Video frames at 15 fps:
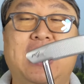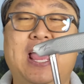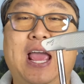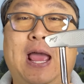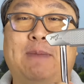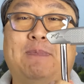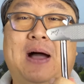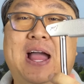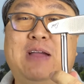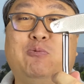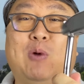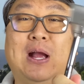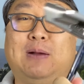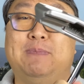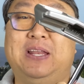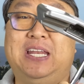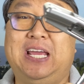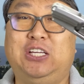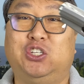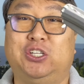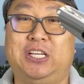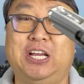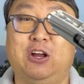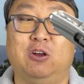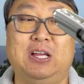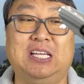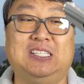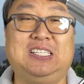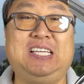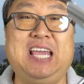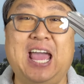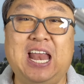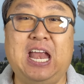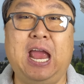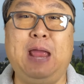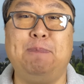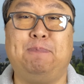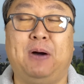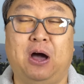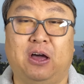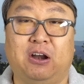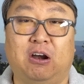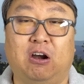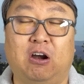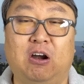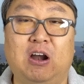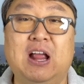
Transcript: and my recommendation here is get a putter